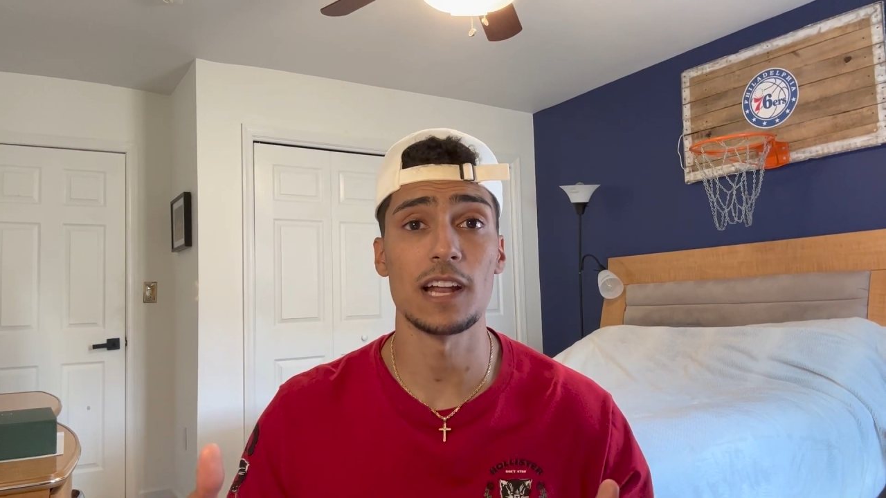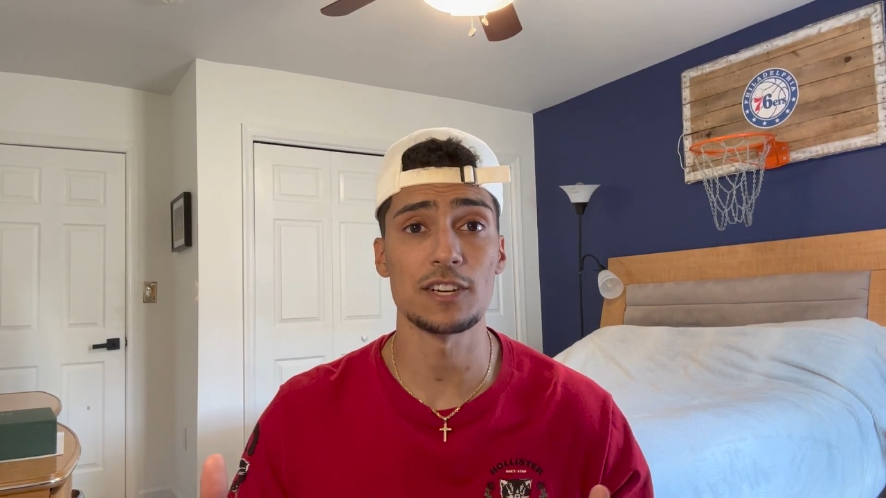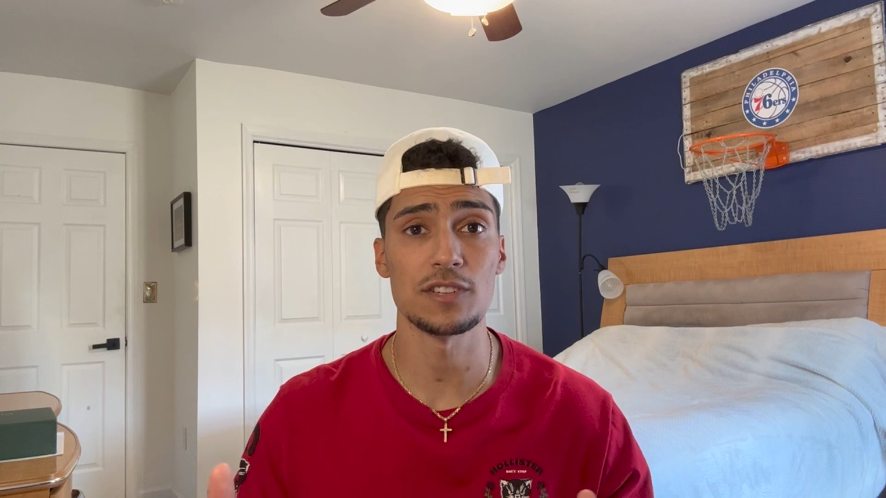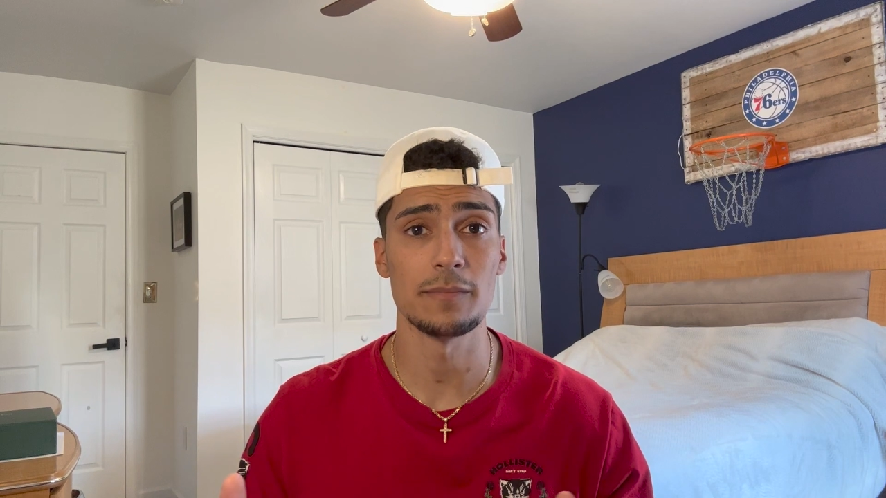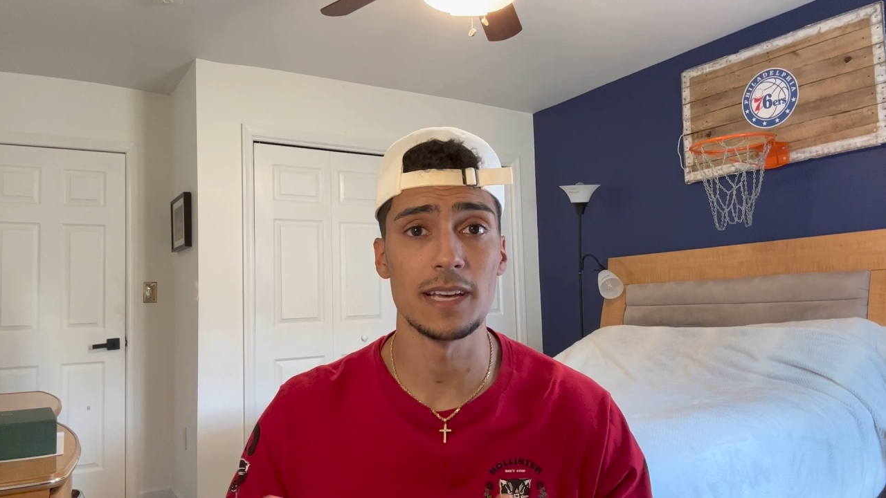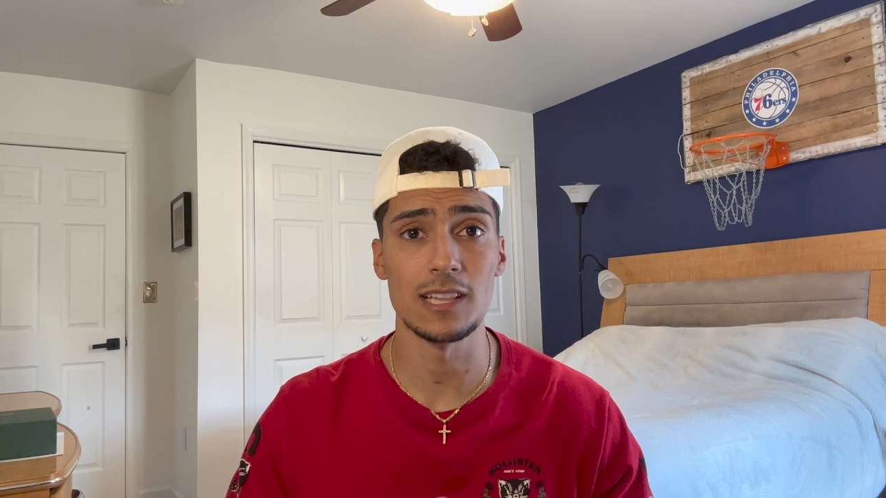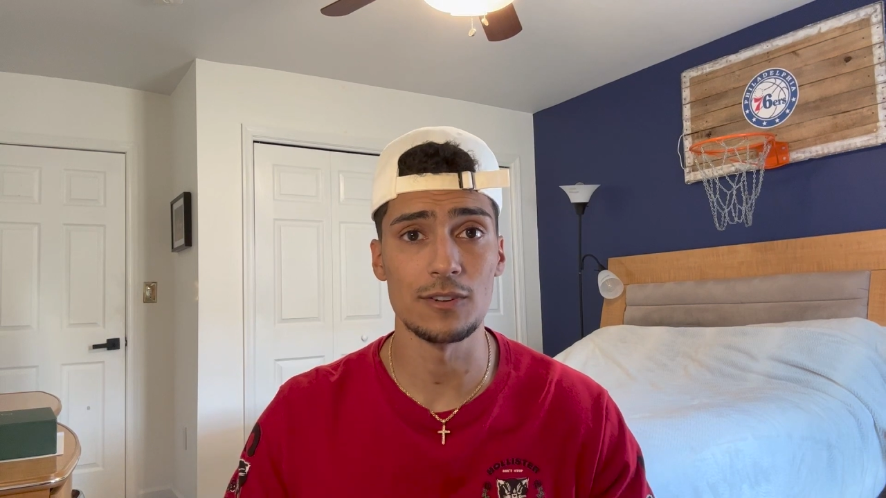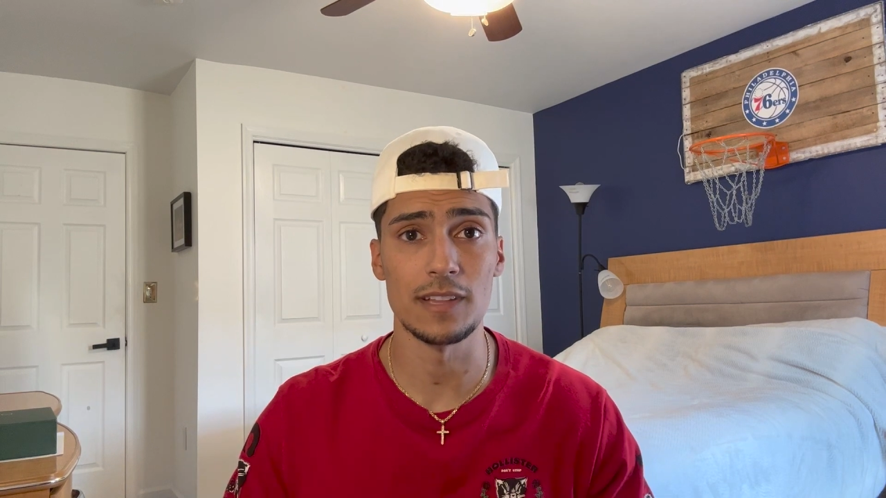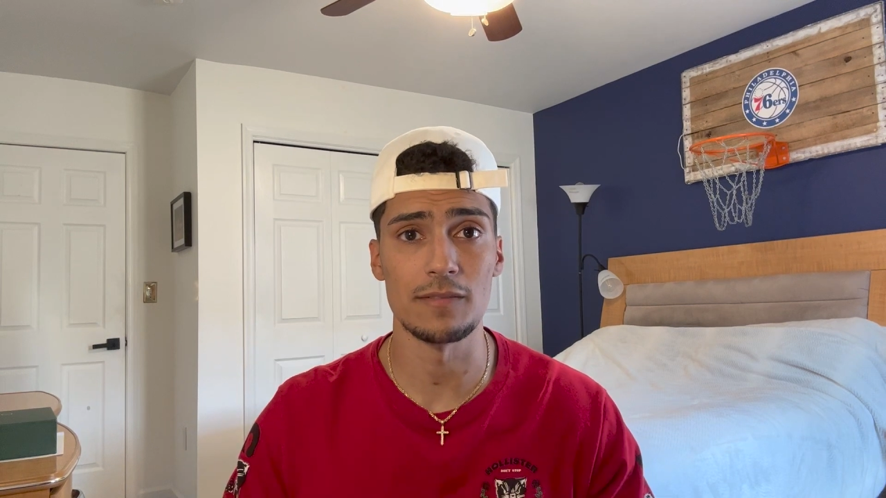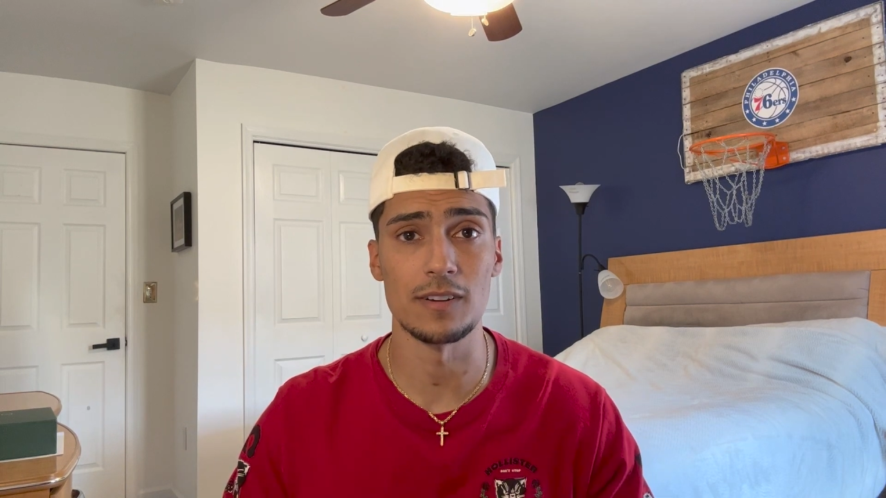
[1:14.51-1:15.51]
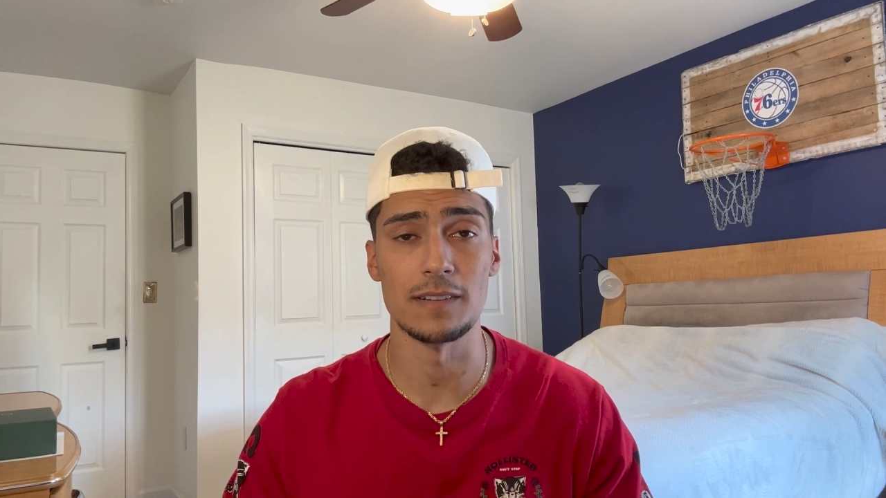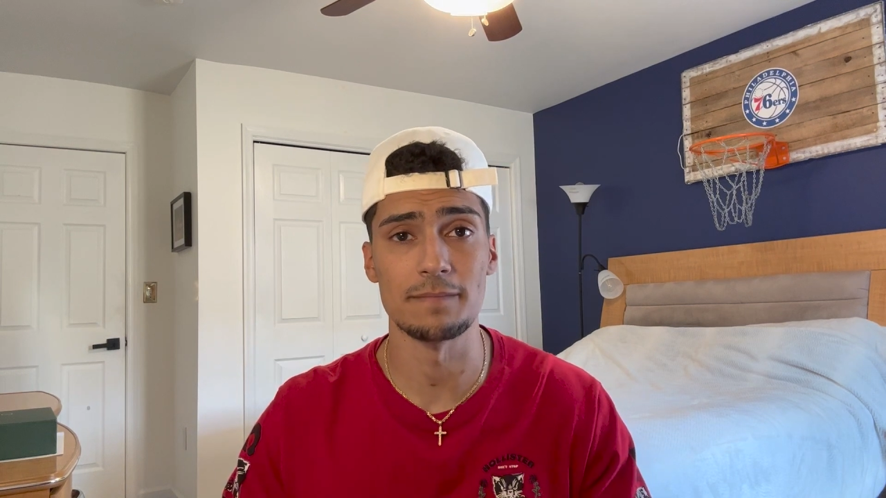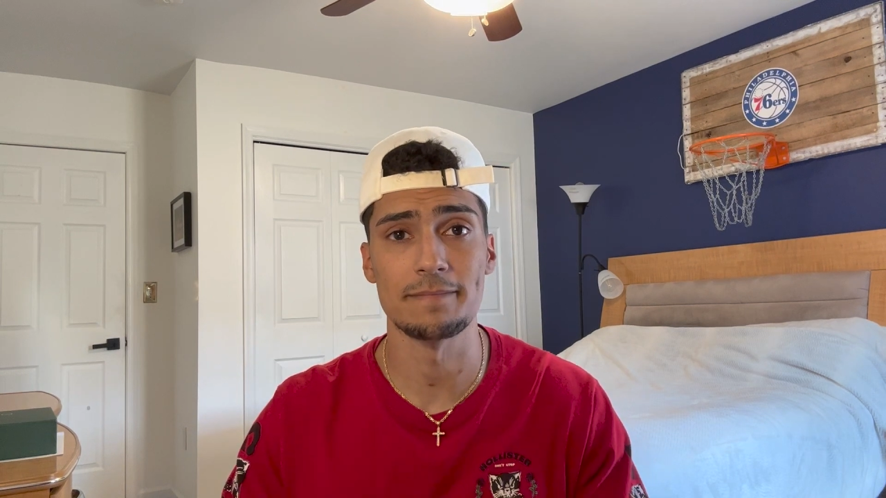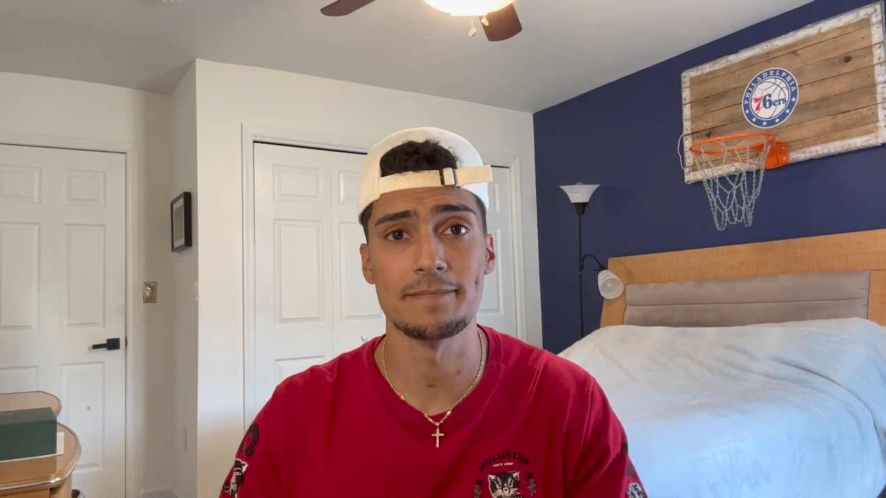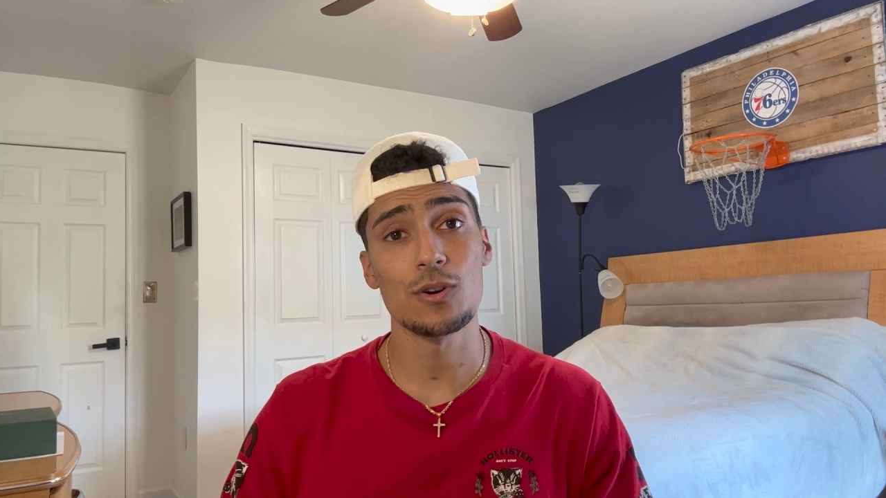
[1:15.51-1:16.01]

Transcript: and it should actually be a little different.